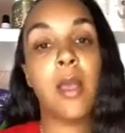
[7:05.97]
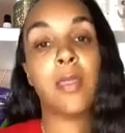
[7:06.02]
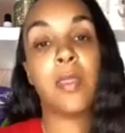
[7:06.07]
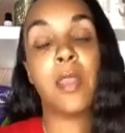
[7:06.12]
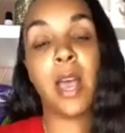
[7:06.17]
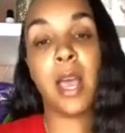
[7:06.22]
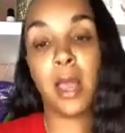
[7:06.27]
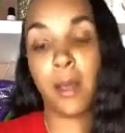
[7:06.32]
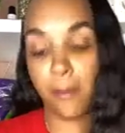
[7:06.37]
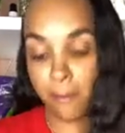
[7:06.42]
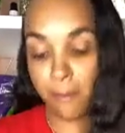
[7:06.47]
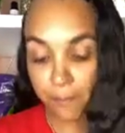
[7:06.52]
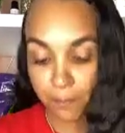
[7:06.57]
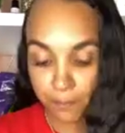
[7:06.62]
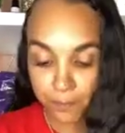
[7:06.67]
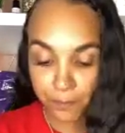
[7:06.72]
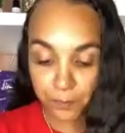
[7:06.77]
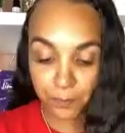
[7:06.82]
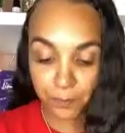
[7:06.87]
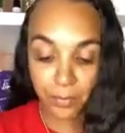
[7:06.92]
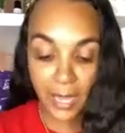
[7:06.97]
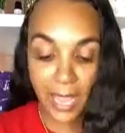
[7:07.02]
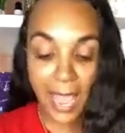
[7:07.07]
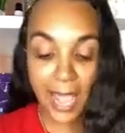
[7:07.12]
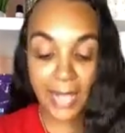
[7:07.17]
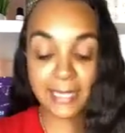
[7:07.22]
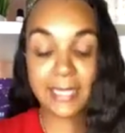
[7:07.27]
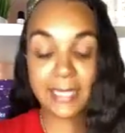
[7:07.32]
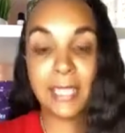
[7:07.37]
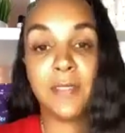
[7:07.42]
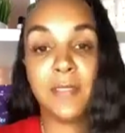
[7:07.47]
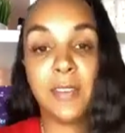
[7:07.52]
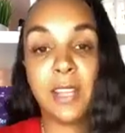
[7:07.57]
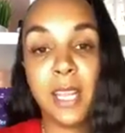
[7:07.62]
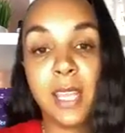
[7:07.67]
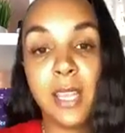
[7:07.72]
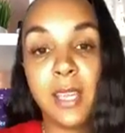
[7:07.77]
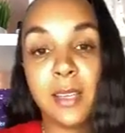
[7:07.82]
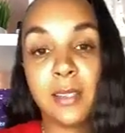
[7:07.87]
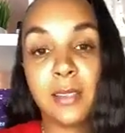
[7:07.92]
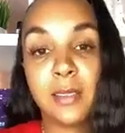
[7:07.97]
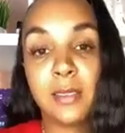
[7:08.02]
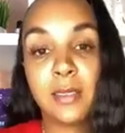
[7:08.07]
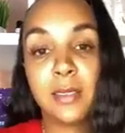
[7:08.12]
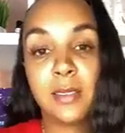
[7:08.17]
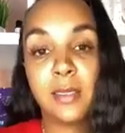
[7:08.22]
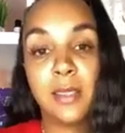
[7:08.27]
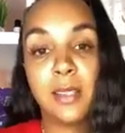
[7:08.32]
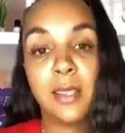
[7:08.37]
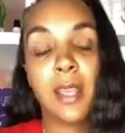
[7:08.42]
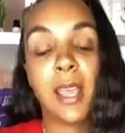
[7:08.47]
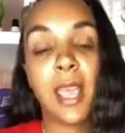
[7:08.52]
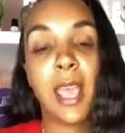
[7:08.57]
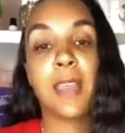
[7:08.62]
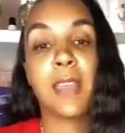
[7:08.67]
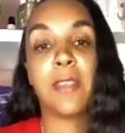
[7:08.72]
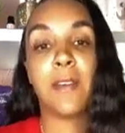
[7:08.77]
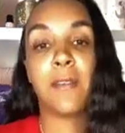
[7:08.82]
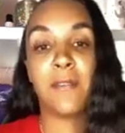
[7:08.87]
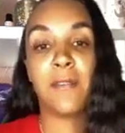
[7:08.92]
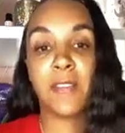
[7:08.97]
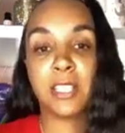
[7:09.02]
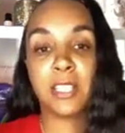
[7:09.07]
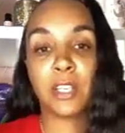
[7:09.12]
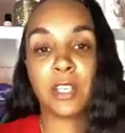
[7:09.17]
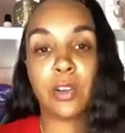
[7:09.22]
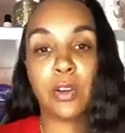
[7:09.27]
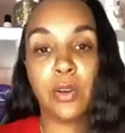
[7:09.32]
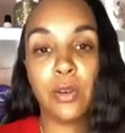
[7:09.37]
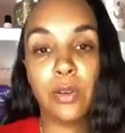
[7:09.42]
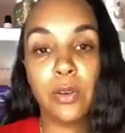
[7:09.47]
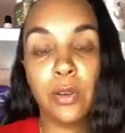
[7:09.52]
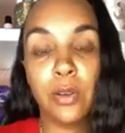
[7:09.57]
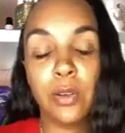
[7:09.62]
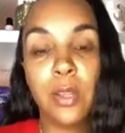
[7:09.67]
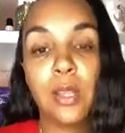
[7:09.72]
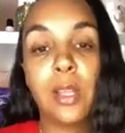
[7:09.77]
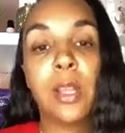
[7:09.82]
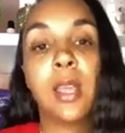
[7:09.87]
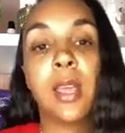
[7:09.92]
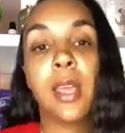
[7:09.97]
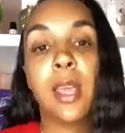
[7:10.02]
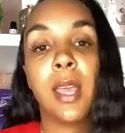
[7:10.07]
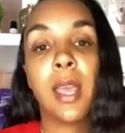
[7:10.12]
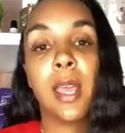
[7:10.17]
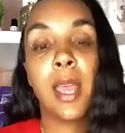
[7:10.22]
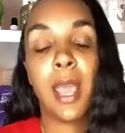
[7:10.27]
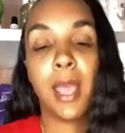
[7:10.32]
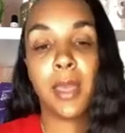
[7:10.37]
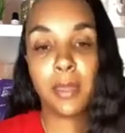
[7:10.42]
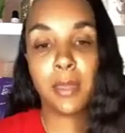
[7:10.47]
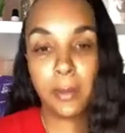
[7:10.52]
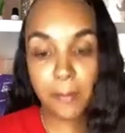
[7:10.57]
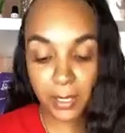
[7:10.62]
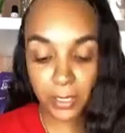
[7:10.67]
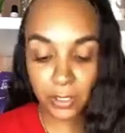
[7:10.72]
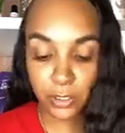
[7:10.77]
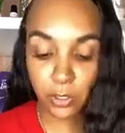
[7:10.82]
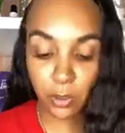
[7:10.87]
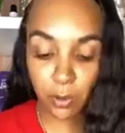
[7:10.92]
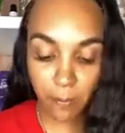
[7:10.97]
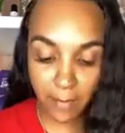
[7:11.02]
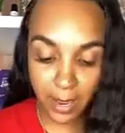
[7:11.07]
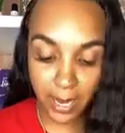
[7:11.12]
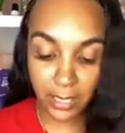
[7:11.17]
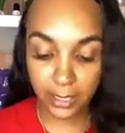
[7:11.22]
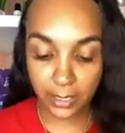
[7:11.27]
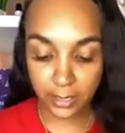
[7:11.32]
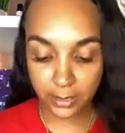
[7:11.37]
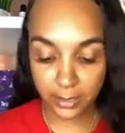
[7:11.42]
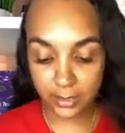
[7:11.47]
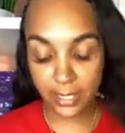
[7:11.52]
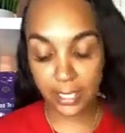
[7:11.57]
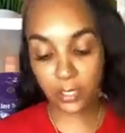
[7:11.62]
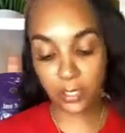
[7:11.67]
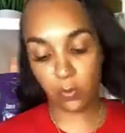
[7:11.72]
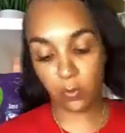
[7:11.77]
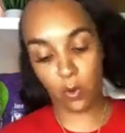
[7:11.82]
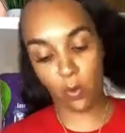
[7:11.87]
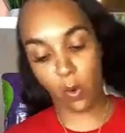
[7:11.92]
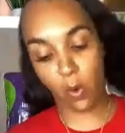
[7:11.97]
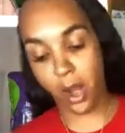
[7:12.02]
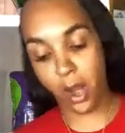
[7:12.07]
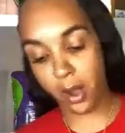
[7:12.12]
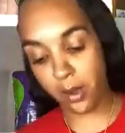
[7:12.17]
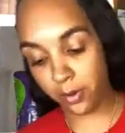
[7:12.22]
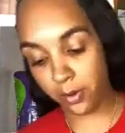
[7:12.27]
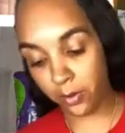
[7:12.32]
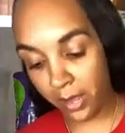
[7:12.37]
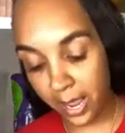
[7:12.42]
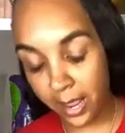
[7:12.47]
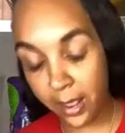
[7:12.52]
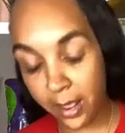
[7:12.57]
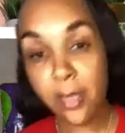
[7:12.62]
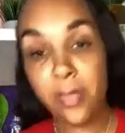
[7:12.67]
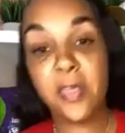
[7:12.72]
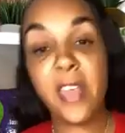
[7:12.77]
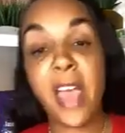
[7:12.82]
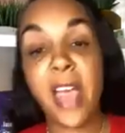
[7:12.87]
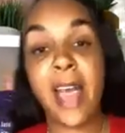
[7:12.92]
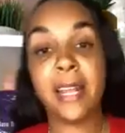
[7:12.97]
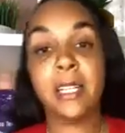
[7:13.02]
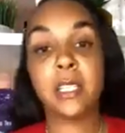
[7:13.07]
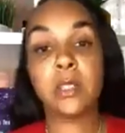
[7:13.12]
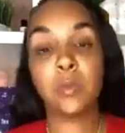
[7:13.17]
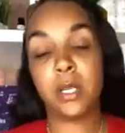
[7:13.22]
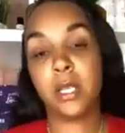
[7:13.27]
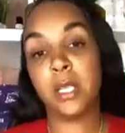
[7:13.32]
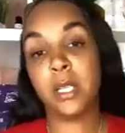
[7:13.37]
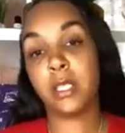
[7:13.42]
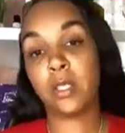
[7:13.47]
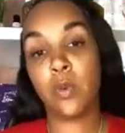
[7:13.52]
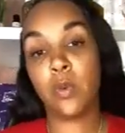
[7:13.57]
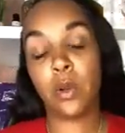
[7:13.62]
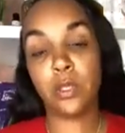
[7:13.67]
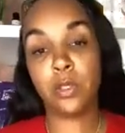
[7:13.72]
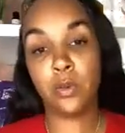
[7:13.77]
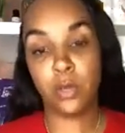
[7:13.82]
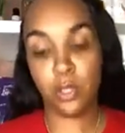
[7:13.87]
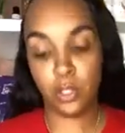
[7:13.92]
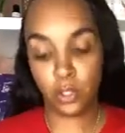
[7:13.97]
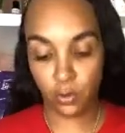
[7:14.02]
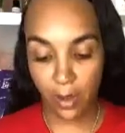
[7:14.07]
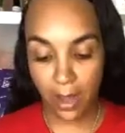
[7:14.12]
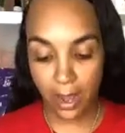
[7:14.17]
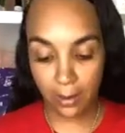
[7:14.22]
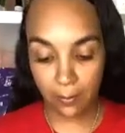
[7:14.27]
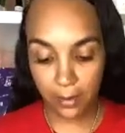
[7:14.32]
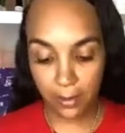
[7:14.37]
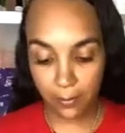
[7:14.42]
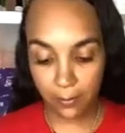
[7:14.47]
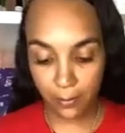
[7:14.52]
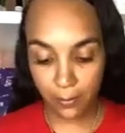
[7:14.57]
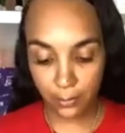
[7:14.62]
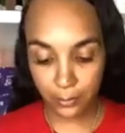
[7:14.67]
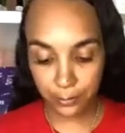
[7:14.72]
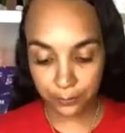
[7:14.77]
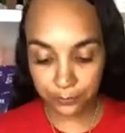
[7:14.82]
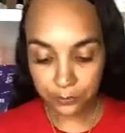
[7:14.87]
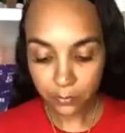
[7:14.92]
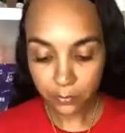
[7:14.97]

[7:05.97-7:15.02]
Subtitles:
The activity and the physical and the mental maintenance that's required, okay? That is what is going to attract people.